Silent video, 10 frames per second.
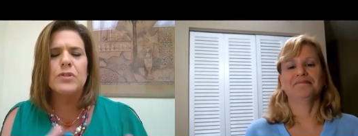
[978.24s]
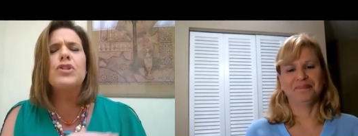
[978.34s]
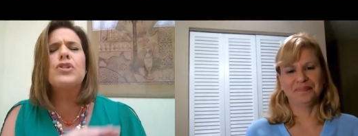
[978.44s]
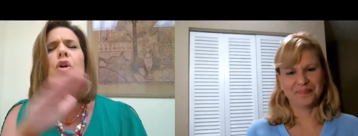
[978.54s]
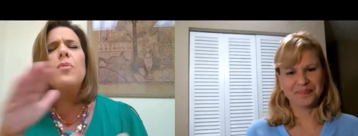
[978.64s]

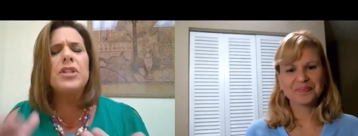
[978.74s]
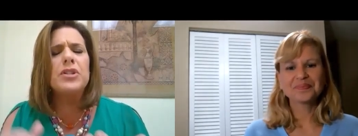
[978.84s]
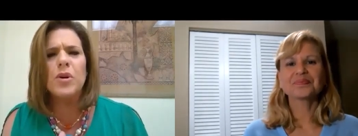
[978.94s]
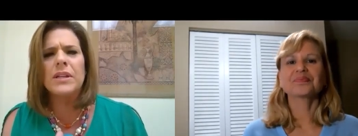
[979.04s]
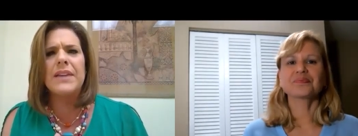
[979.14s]
Speaker 1: so much
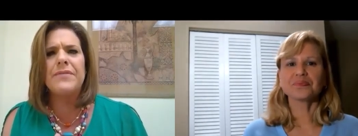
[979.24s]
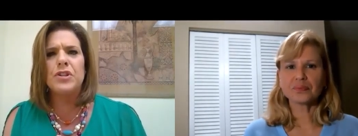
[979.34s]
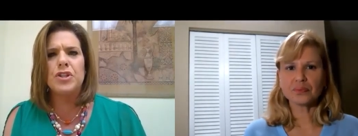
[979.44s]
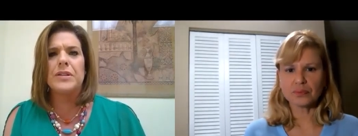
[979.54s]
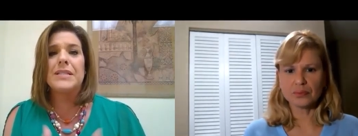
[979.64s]
more to life
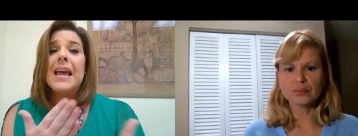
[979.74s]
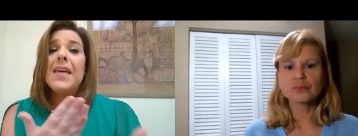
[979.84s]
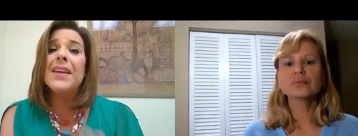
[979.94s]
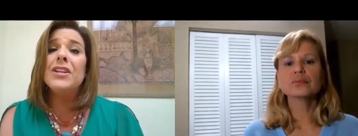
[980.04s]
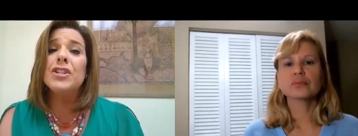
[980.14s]
insurance
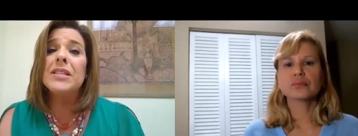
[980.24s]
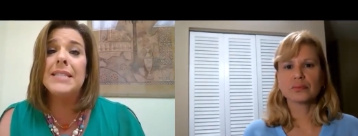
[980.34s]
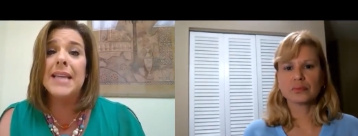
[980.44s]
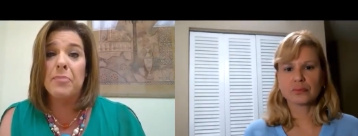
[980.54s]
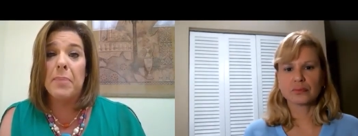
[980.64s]
than just the
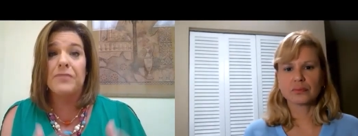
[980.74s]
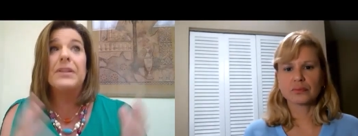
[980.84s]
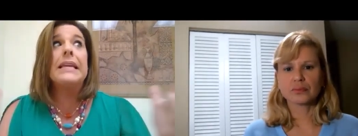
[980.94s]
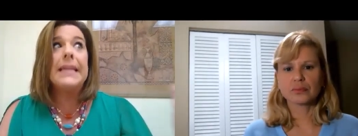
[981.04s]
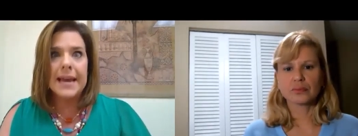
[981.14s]
death benefit.
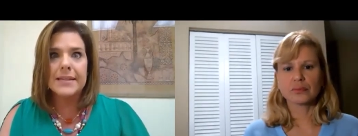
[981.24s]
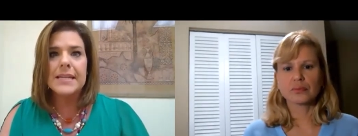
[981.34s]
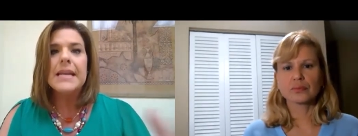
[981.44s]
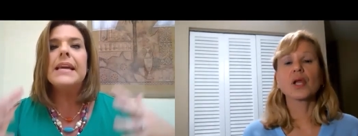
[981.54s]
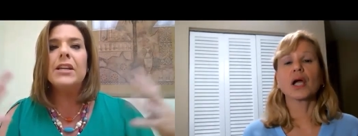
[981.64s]
Yes,
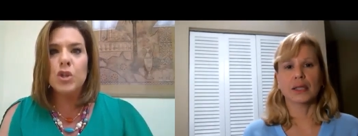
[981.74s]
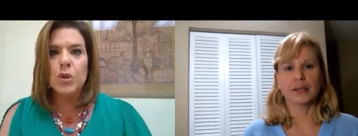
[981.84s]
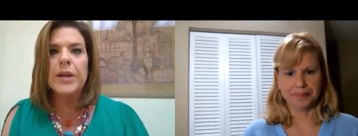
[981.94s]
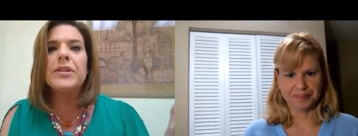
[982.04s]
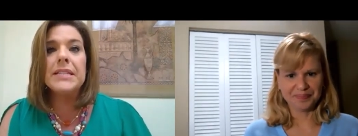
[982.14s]
it
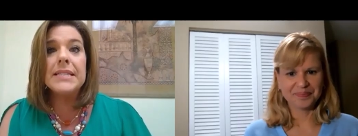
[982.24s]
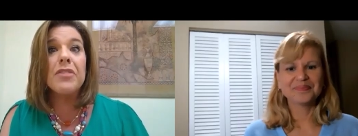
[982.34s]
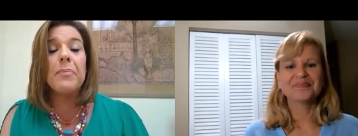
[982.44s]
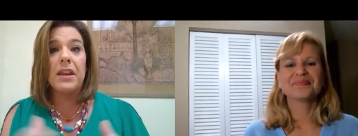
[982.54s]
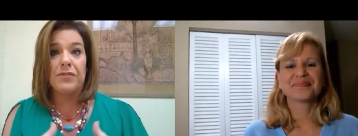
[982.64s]
triggers a death
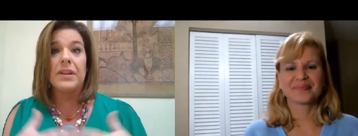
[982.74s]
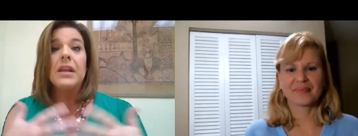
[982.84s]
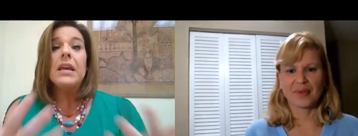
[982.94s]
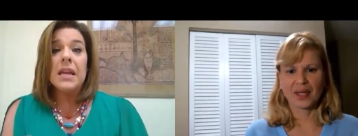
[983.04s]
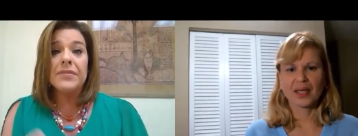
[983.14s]
benefit
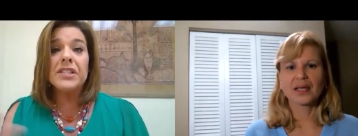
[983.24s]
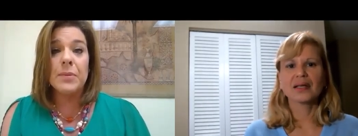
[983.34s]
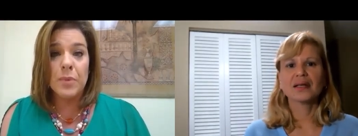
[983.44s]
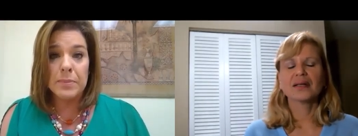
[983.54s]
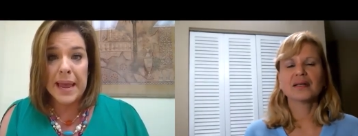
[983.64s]
if
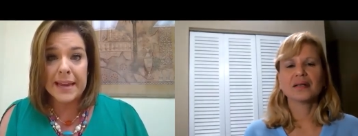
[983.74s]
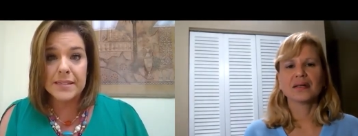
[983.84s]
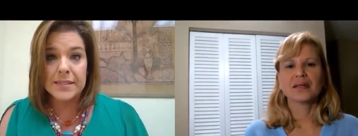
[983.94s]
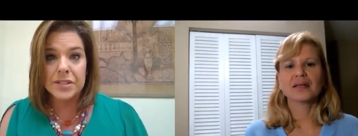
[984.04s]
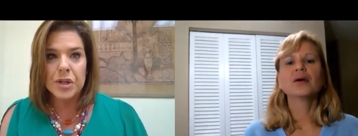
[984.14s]
someone
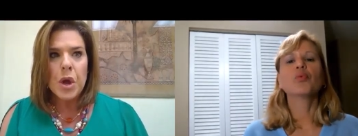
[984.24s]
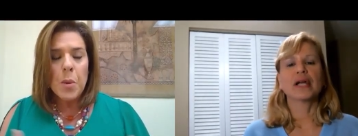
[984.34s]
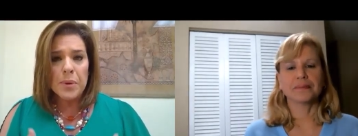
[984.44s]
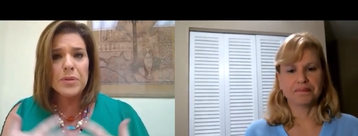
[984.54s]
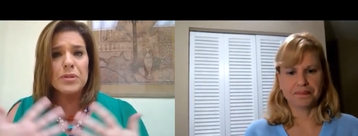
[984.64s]
passes,
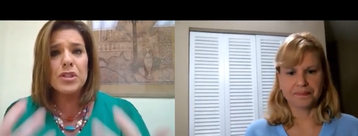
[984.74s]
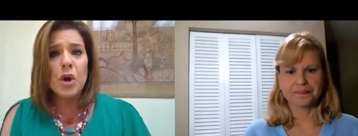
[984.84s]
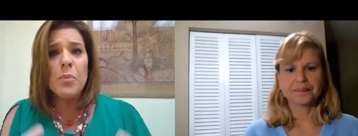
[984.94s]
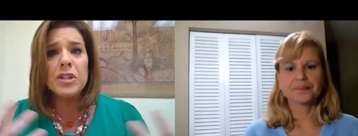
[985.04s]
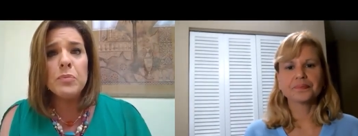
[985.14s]
but right. there's so
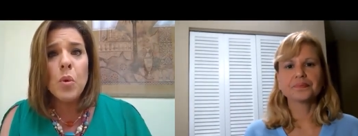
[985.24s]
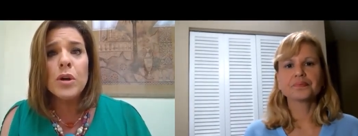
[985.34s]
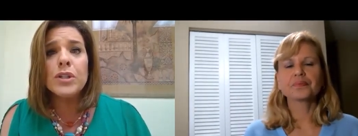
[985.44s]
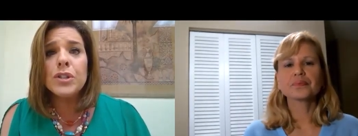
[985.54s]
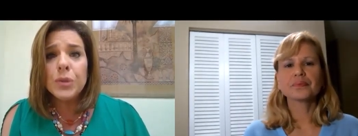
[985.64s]
much
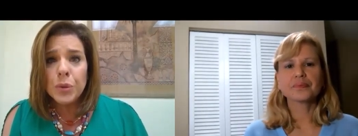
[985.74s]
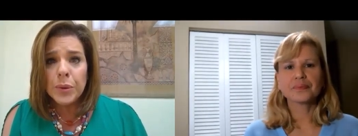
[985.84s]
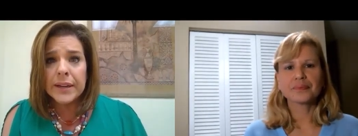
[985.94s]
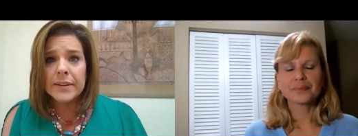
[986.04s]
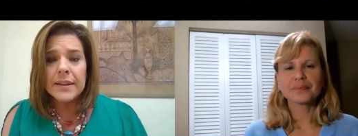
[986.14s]
more to
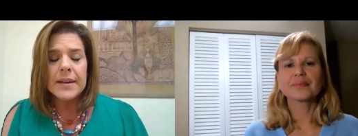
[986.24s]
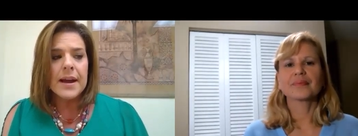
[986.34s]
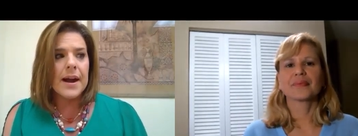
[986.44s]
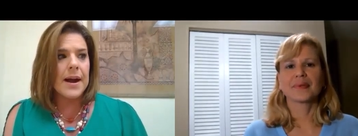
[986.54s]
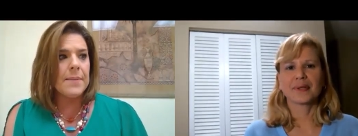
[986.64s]
it.
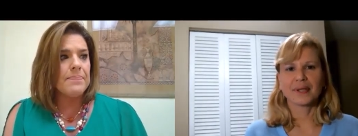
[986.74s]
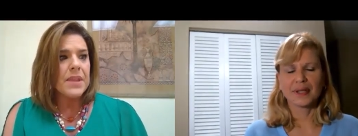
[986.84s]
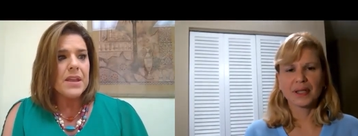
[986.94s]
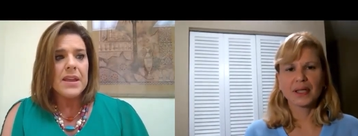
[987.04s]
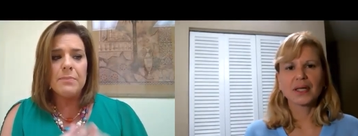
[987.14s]
Um,
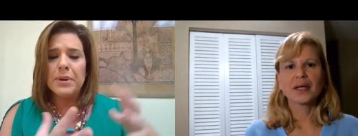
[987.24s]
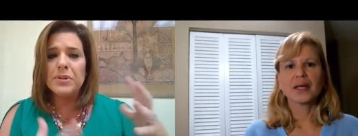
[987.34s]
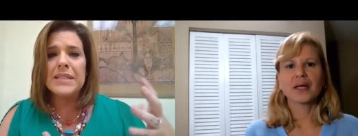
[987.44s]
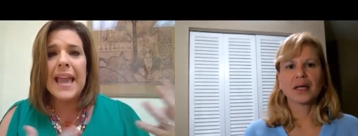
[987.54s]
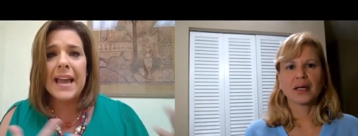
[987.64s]
it
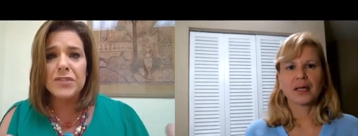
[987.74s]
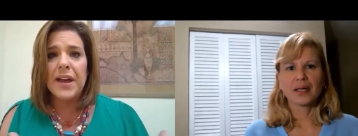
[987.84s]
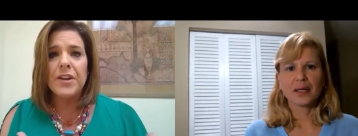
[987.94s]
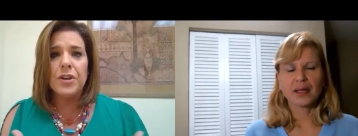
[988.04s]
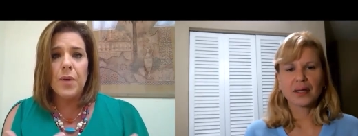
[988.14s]
builds cash
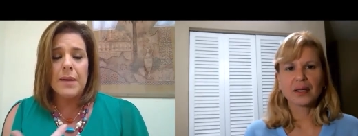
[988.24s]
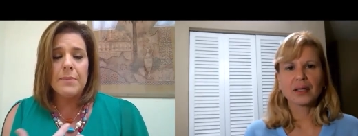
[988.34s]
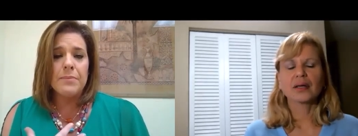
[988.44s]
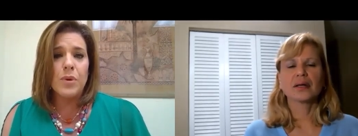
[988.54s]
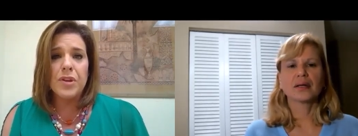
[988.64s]
value.
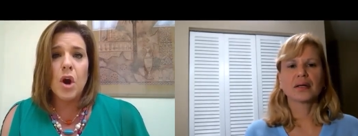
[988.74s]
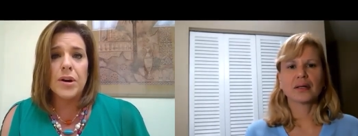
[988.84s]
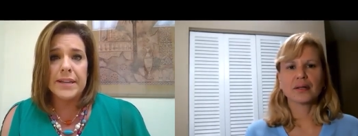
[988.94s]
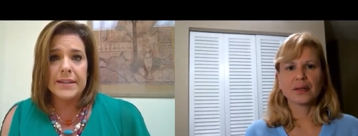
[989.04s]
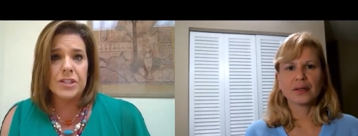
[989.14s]
I'm with
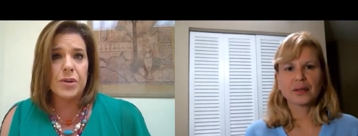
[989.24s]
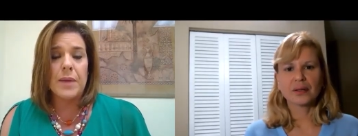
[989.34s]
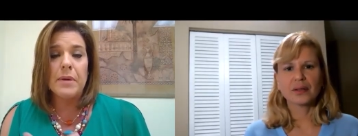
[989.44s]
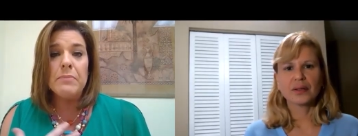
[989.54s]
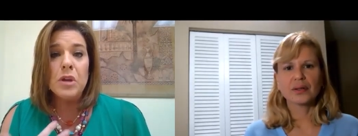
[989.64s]
Guardian, so I'm
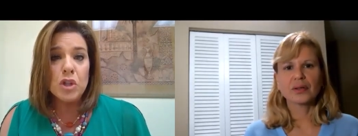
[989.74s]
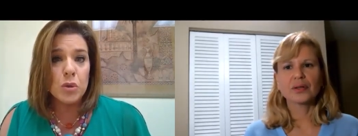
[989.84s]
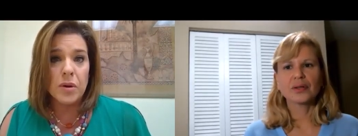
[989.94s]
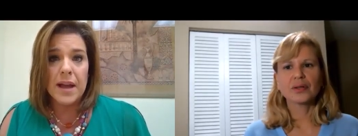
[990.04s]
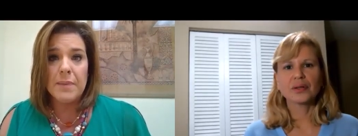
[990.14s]
a
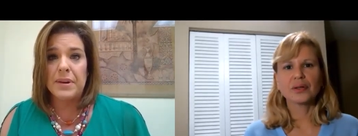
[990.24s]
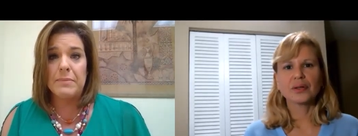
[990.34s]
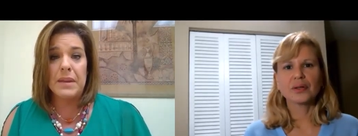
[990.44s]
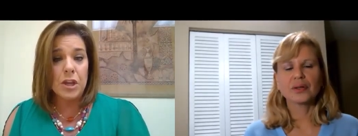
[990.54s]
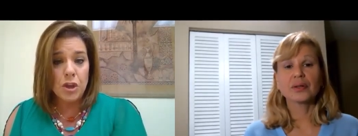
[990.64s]
mutual company,
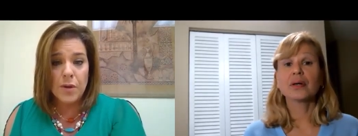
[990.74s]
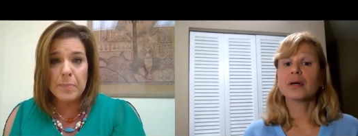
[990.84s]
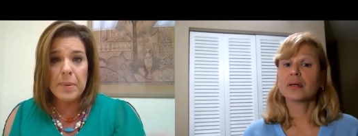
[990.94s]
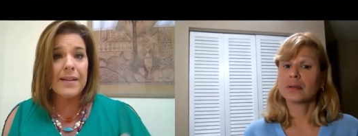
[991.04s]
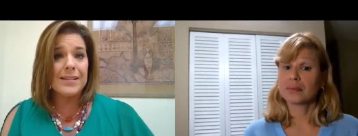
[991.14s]
meaning you have a
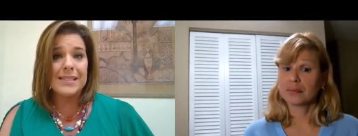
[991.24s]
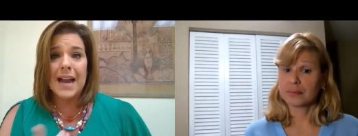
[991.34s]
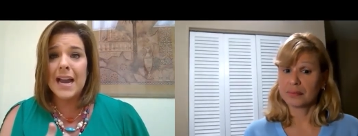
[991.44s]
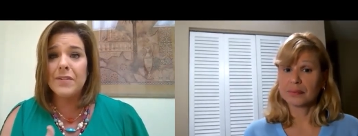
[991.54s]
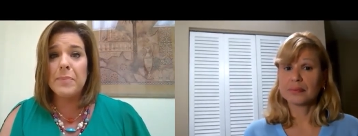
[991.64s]
policy,
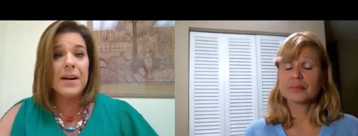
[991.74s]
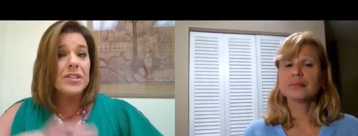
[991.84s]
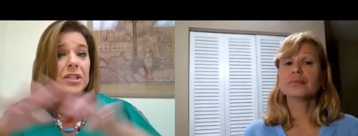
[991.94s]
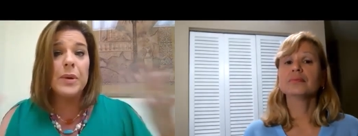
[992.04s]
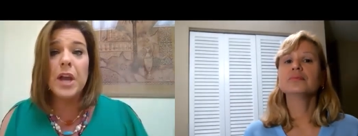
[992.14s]
I have a
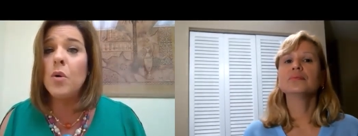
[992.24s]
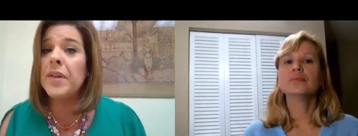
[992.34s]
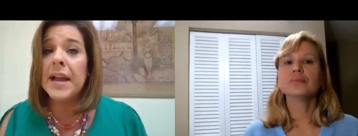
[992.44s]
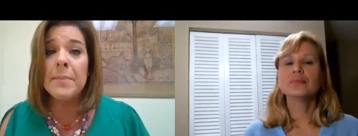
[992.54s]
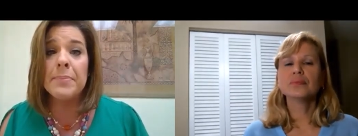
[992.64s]
policy, we own the
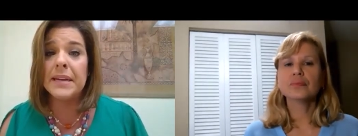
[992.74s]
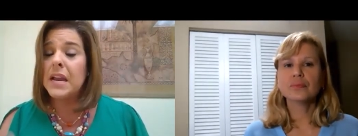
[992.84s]
company.